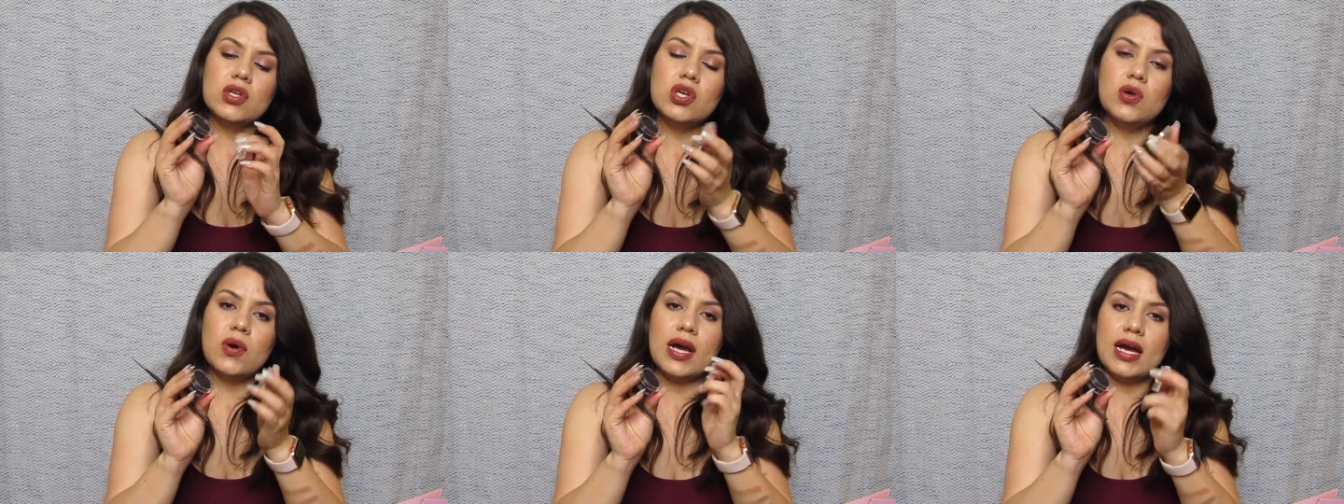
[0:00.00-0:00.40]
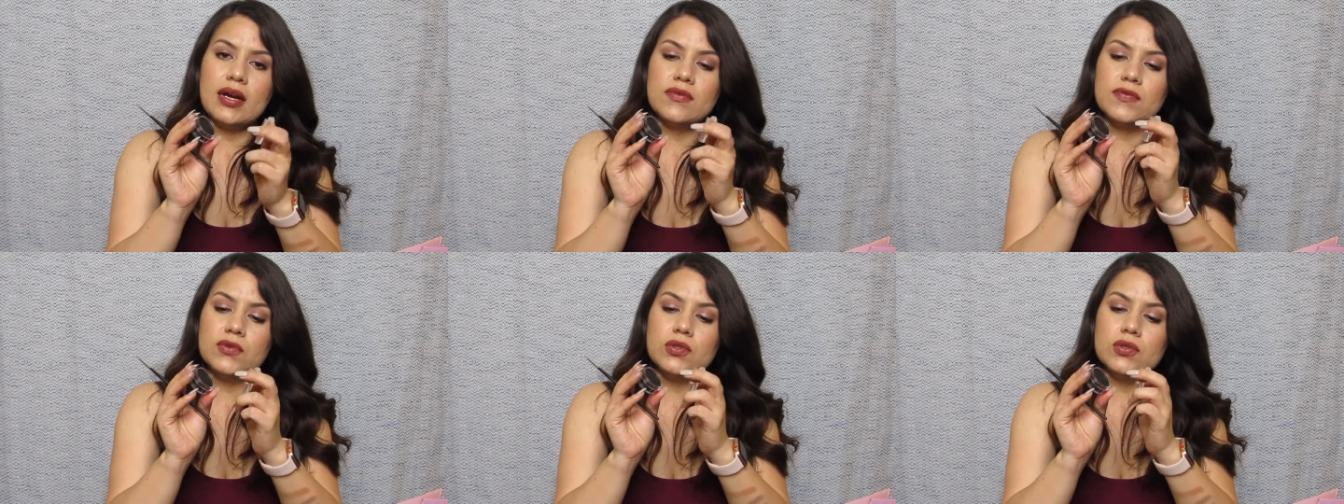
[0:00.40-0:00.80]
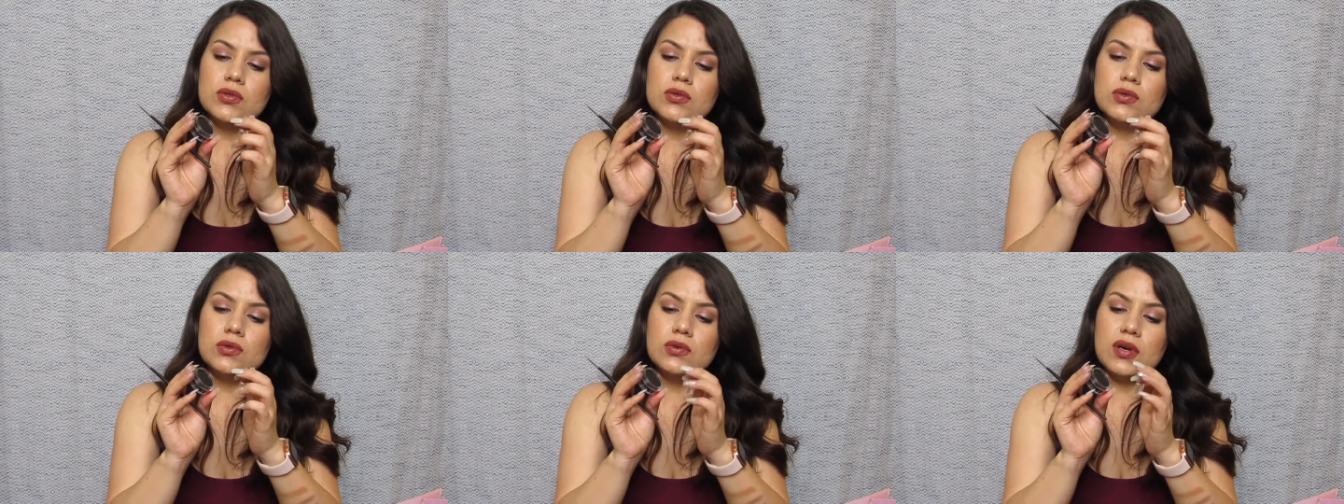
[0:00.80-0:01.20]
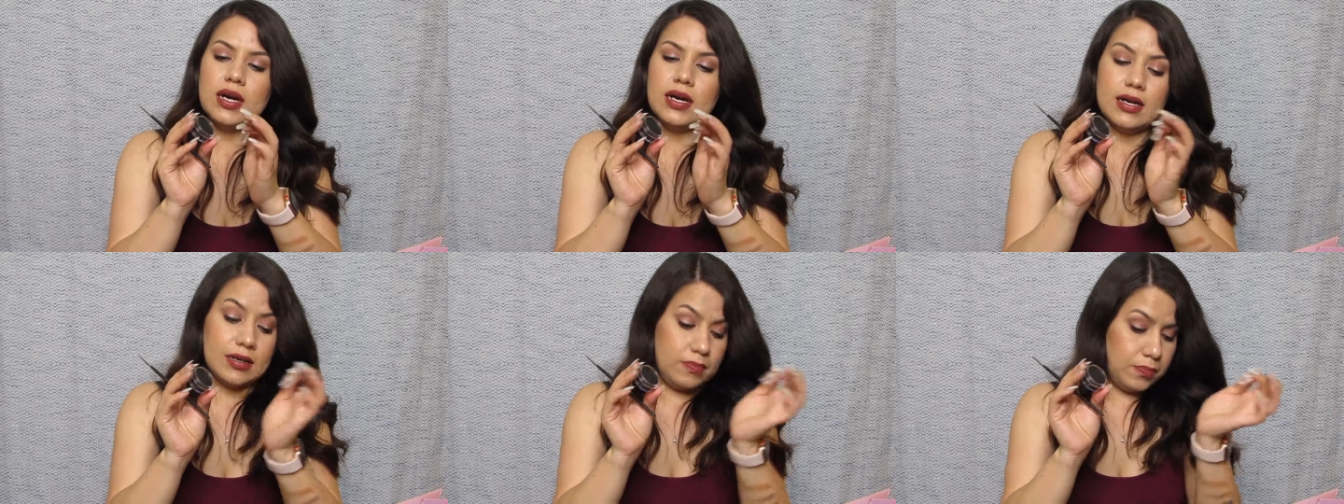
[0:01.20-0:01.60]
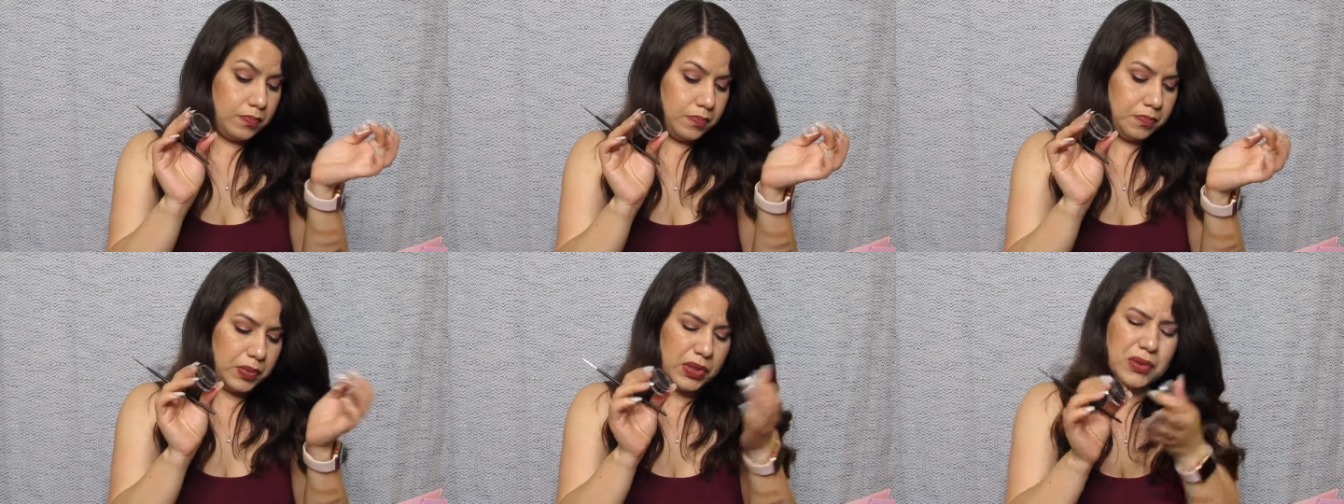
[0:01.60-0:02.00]
you have to uh,
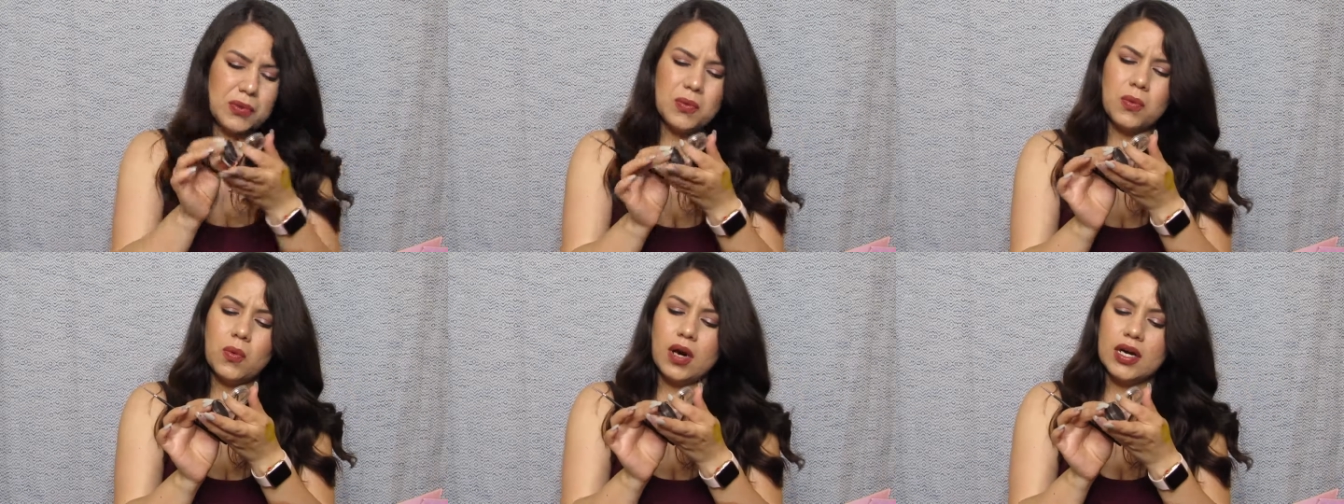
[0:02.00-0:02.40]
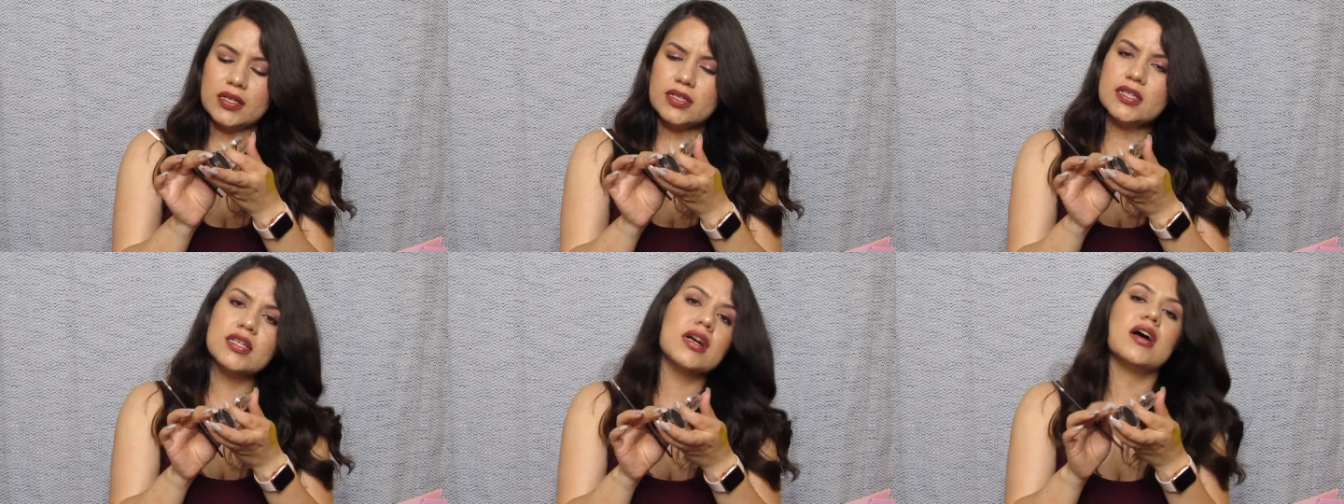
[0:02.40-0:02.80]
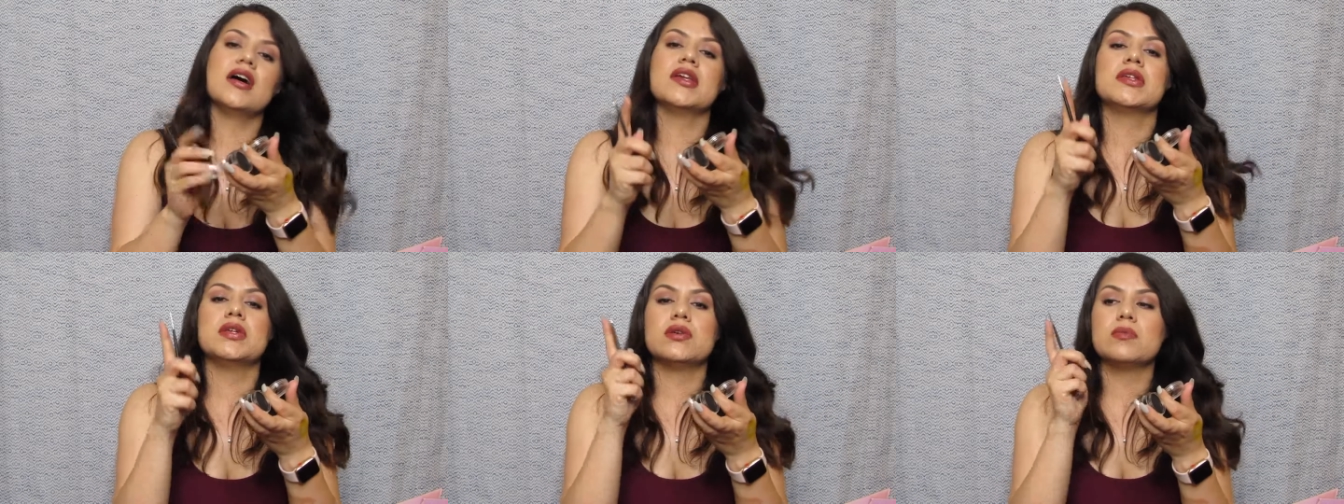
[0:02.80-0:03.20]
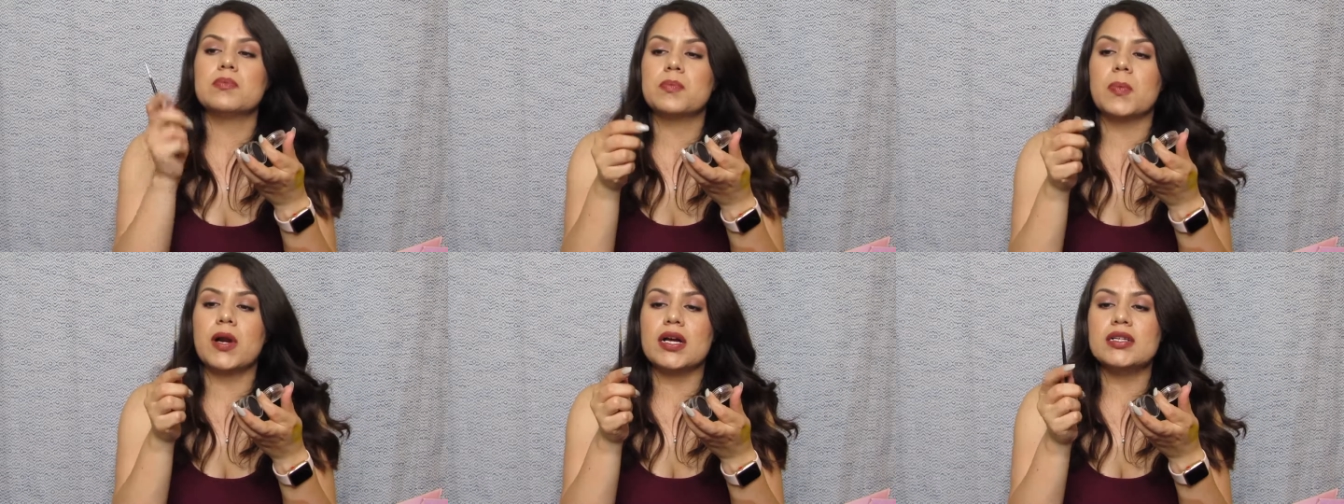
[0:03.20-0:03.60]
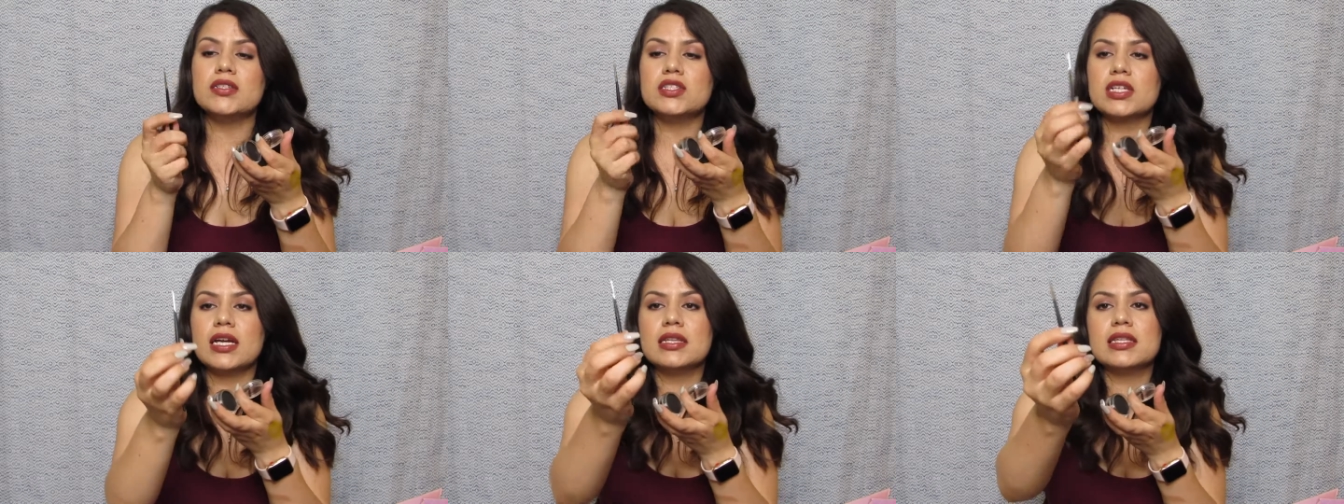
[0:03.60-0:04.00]
put water on your
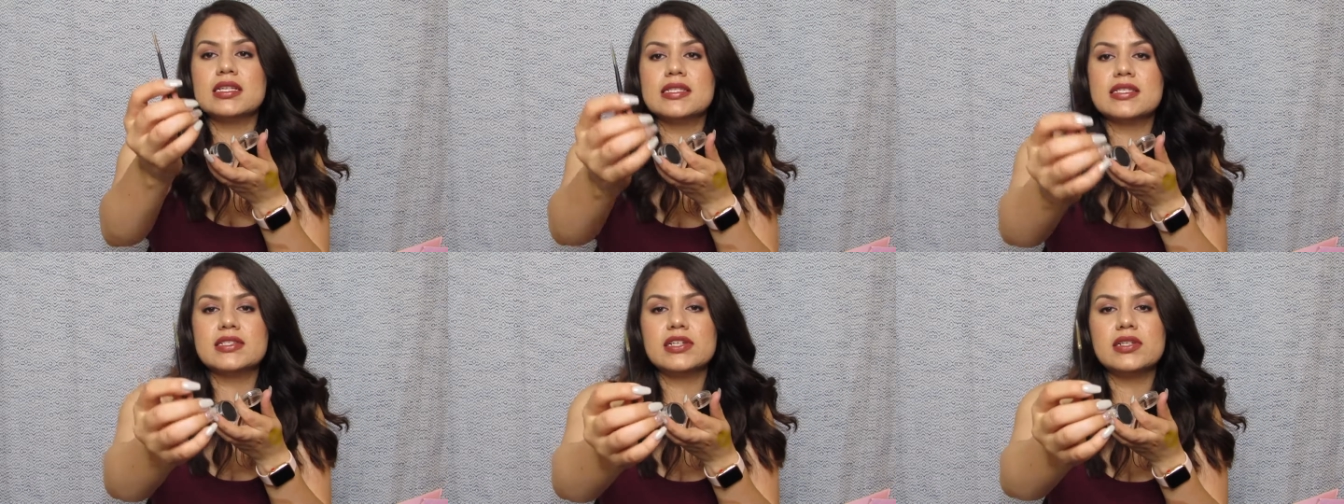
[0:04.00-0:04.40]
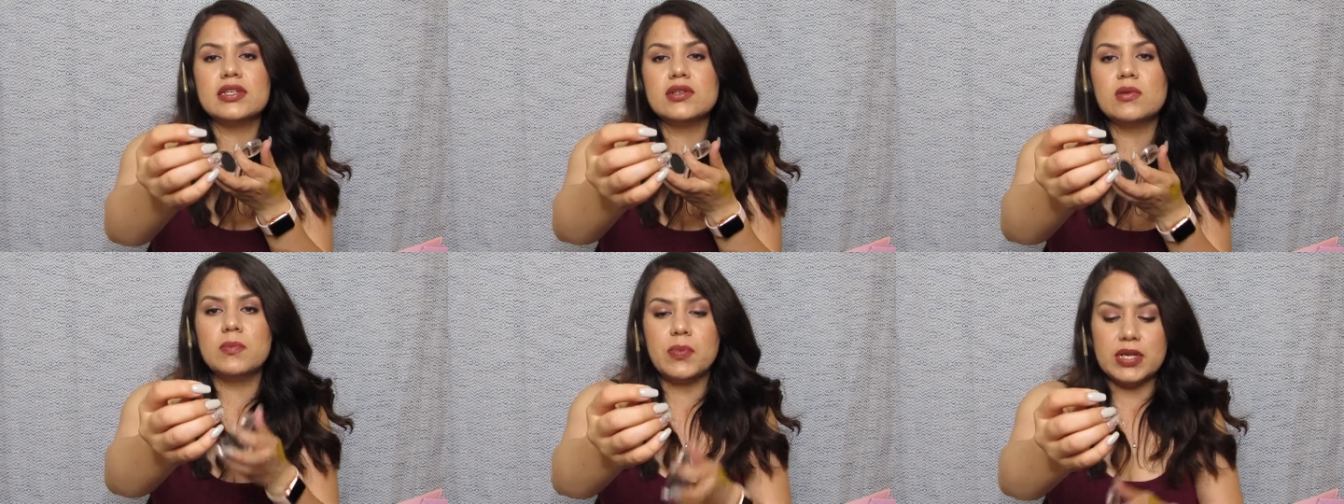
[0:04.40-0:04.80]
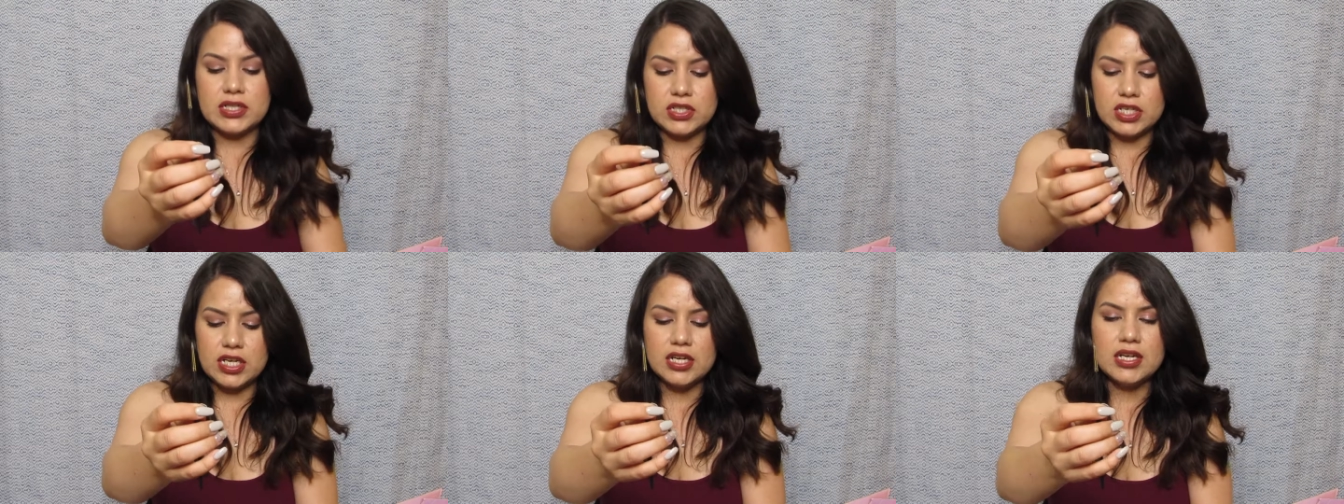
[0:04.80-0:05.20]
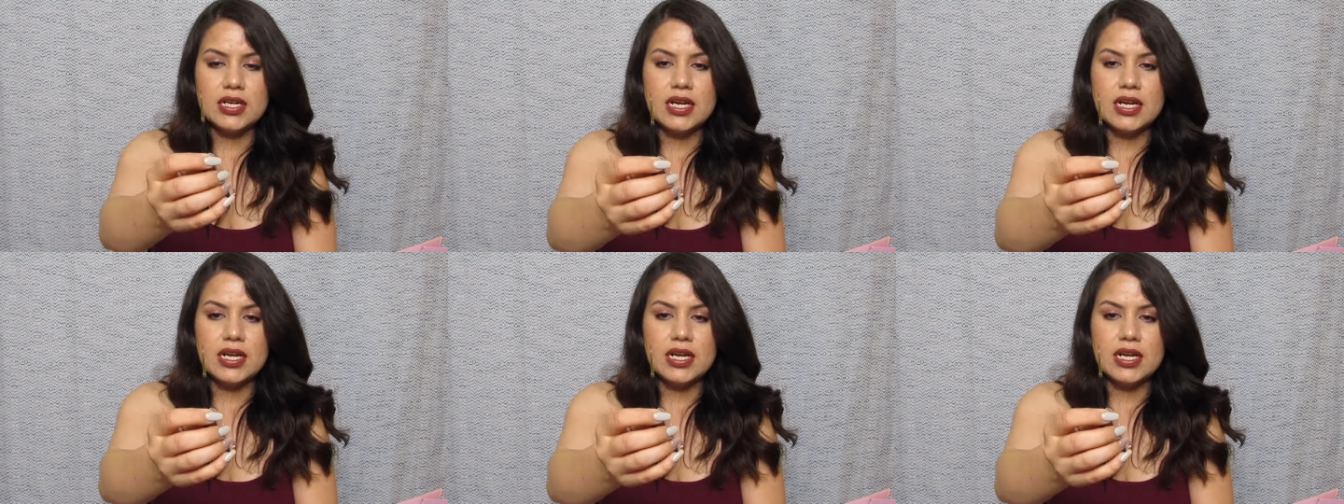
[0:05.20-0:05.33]
brush, and this is our little brush here.